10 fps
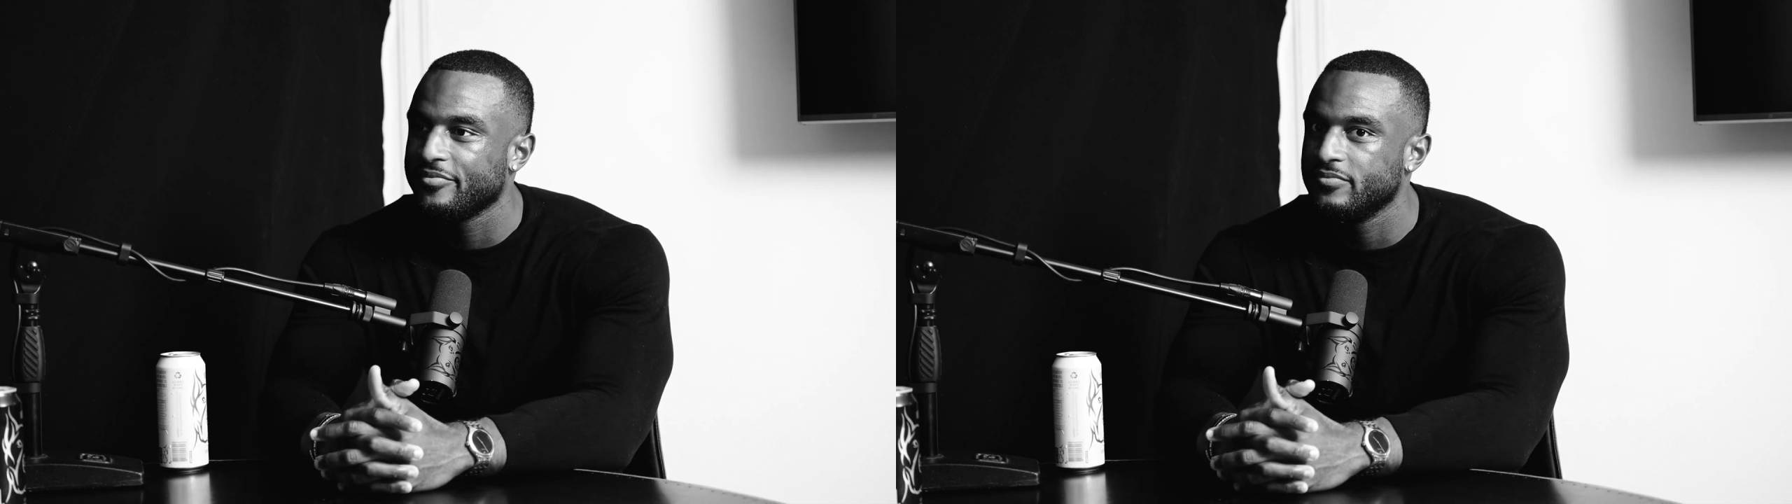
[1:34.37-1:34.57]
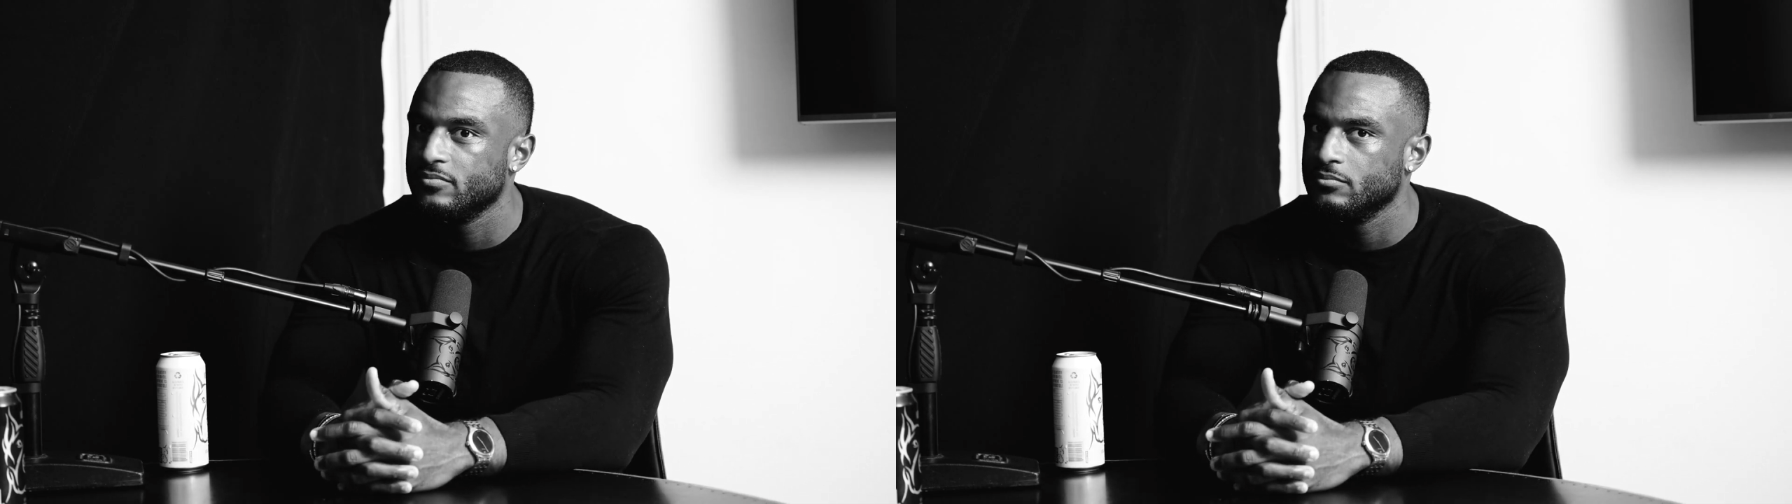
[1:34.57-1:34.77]

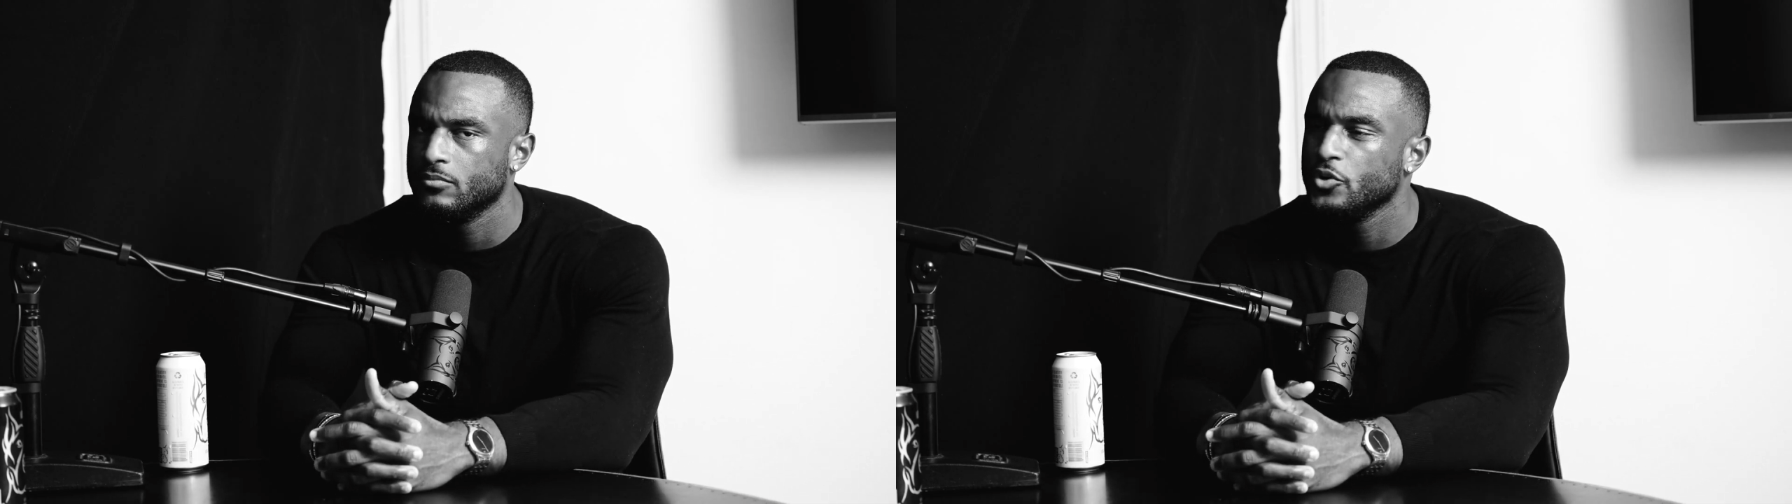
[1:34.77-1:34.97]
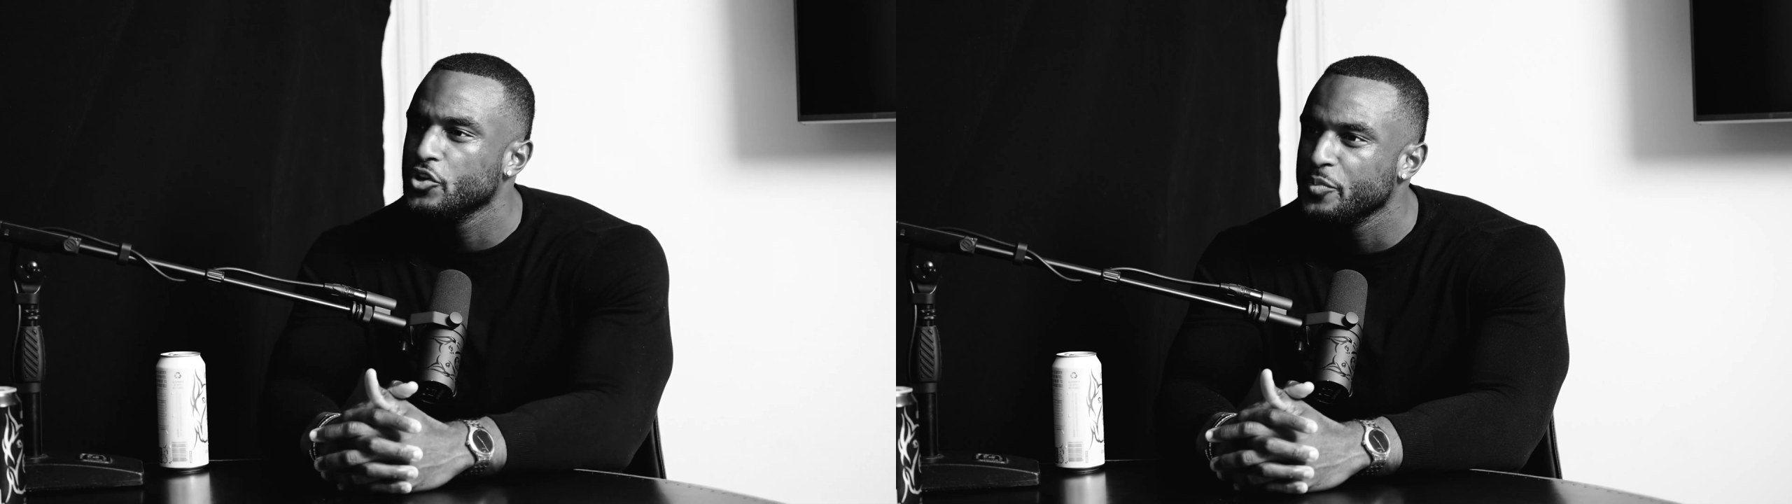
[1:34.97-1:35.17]

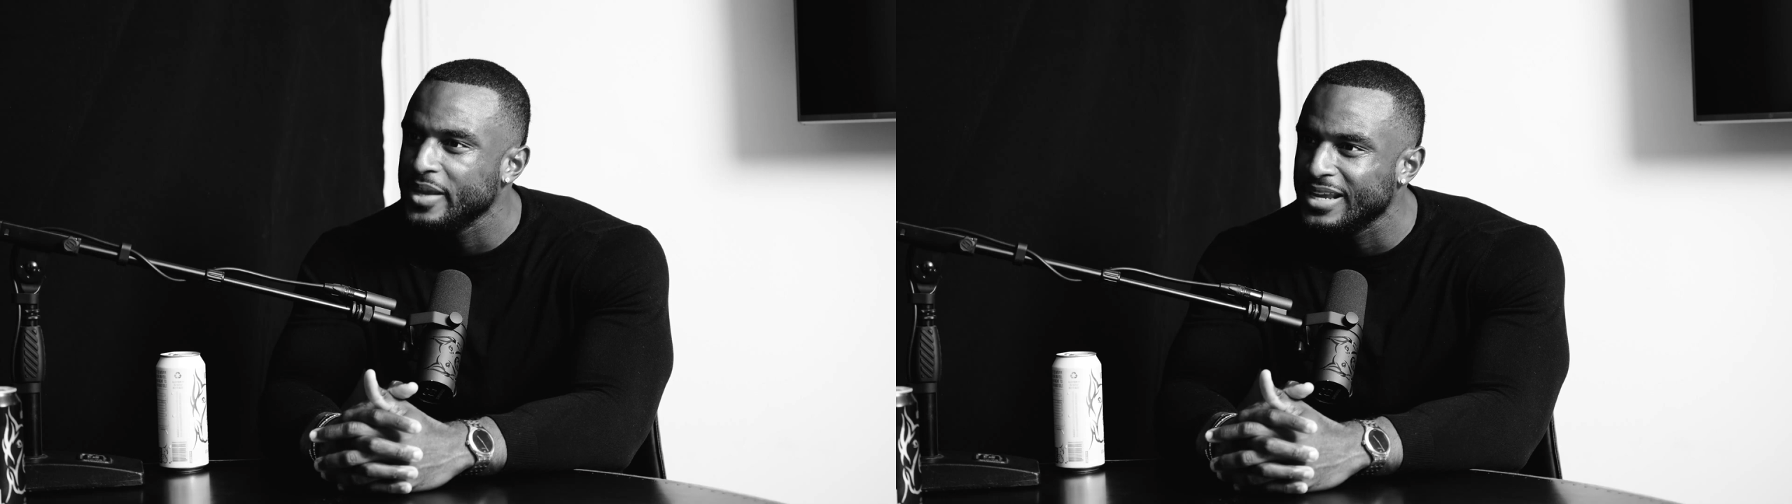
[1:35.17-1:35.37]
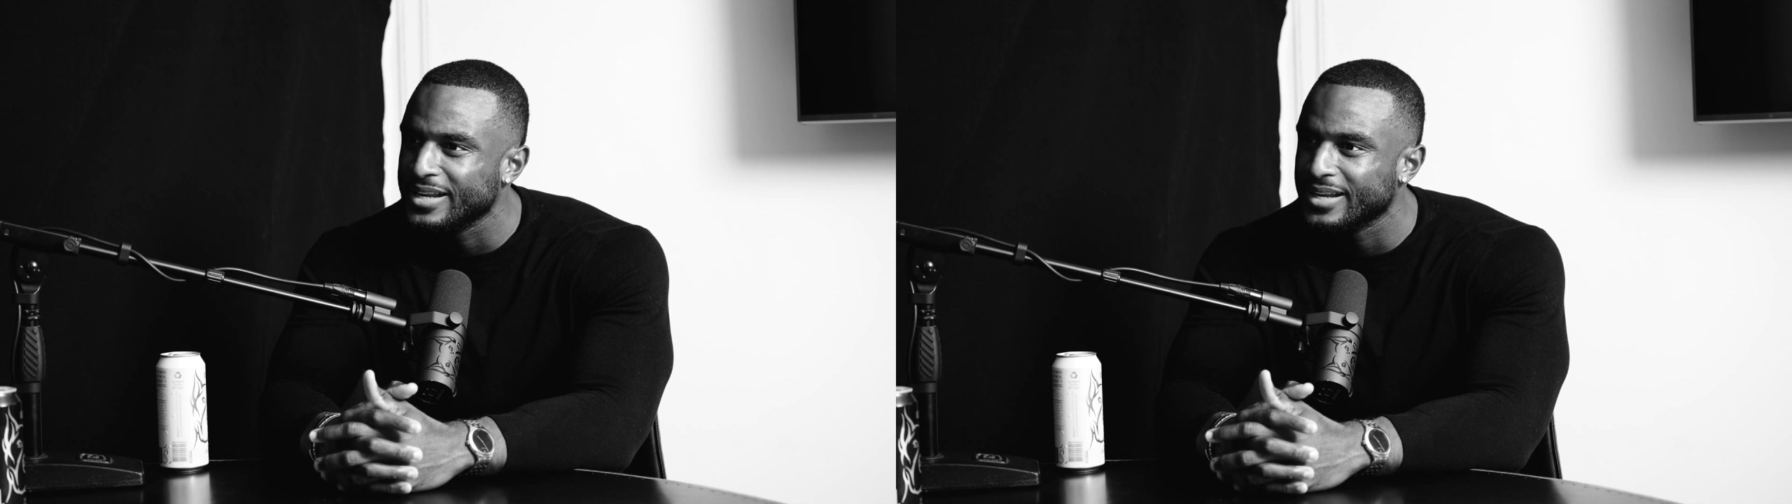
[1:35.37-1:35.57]
What do you
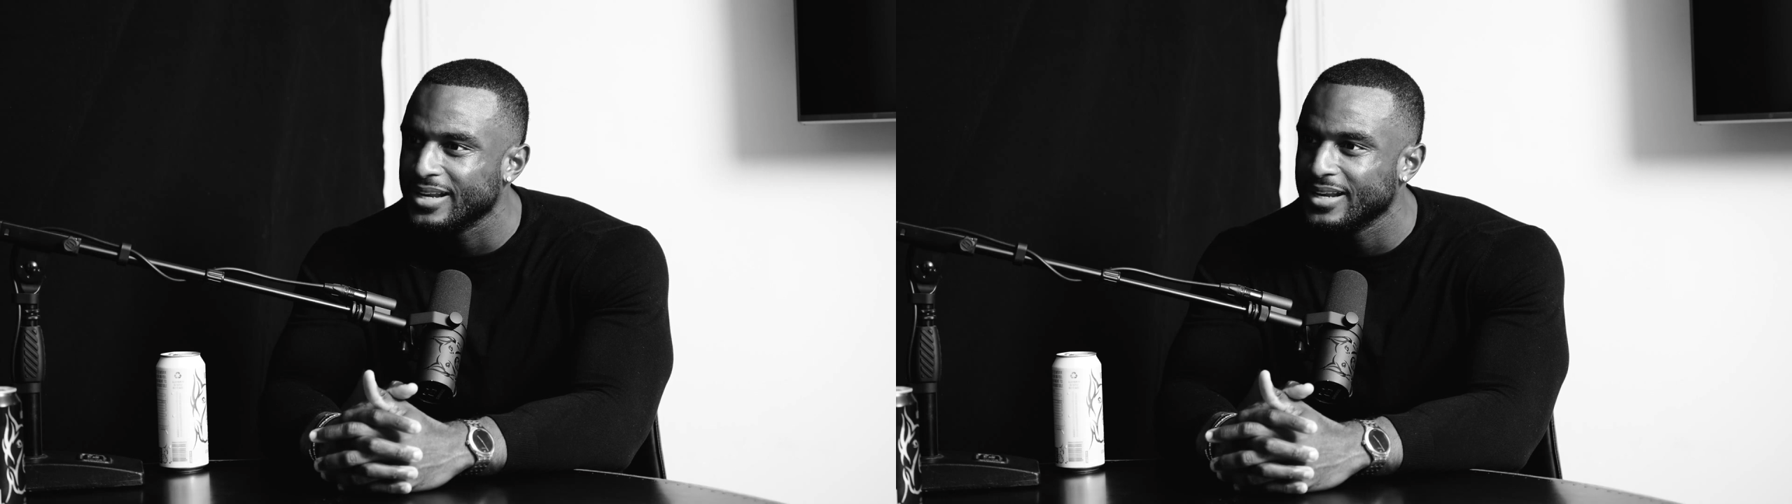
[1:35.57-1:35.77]
mean?